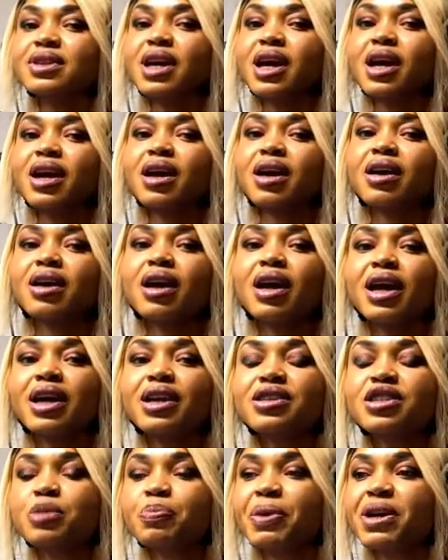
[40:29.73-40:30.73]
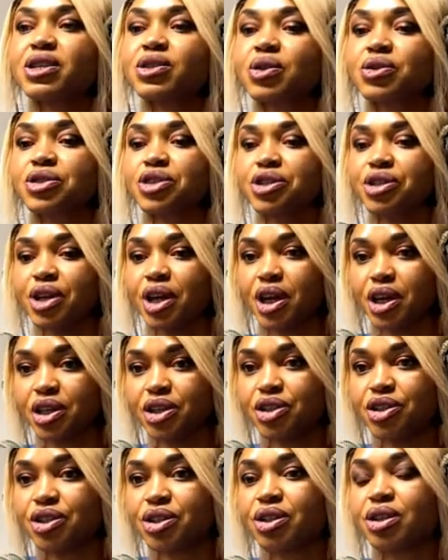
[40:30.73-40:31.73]
Yeah, it depends on the
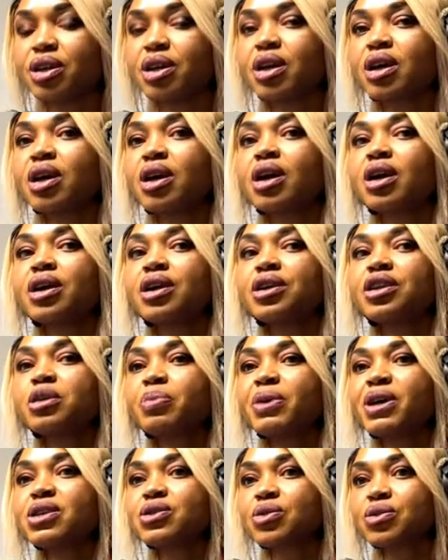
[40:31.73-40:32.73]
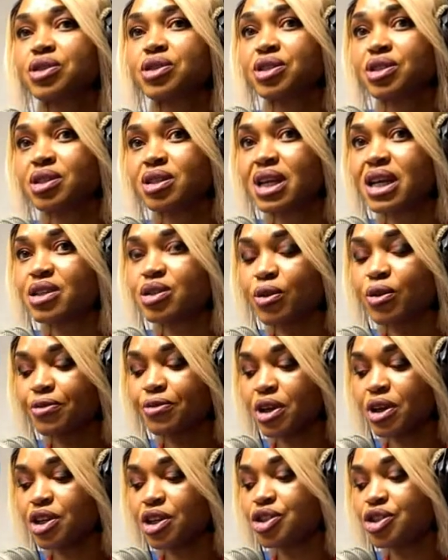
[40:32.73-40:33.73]
age. It depends on the set of
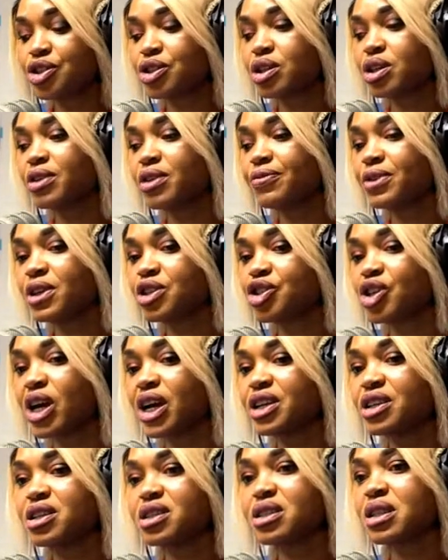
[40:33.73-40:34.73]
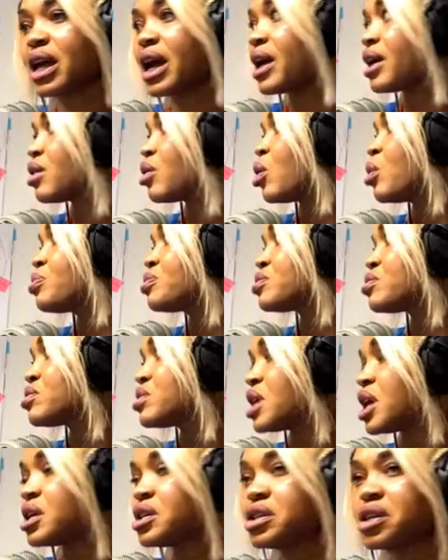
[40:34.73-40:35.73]
age. If the child is like up to
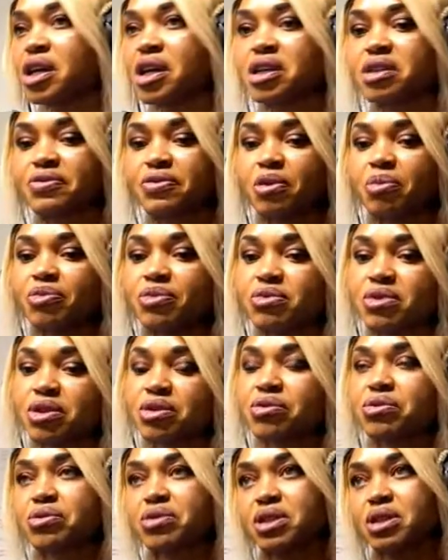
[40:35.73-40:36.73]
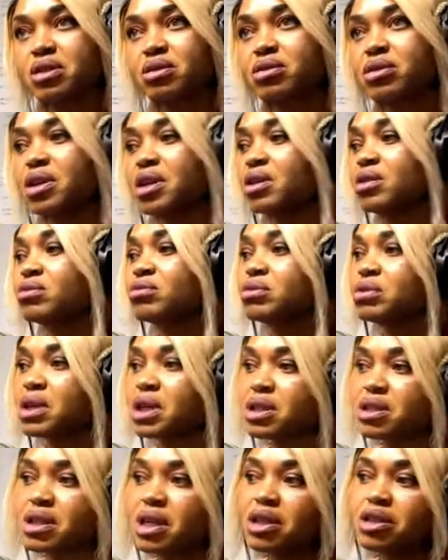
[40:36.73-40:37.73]
10 years from 0 till then, you
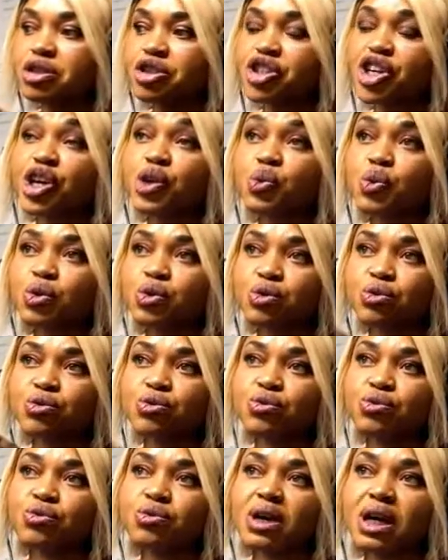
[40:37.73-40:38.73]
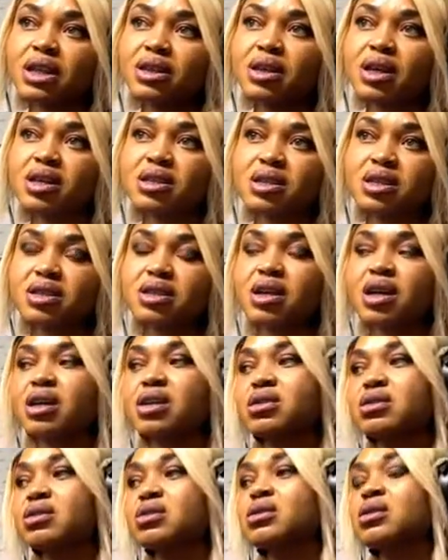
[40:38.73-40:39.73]
can tell the child what to do and that and
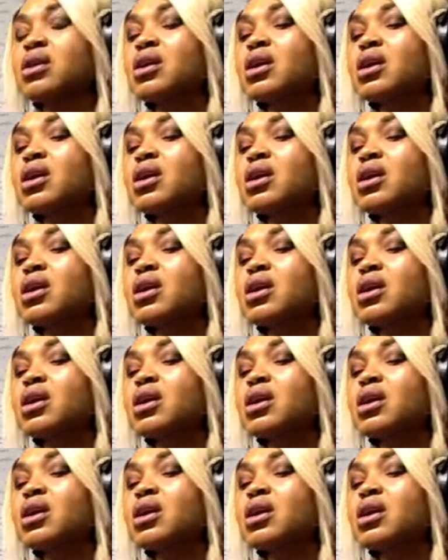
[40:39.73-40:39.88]
that.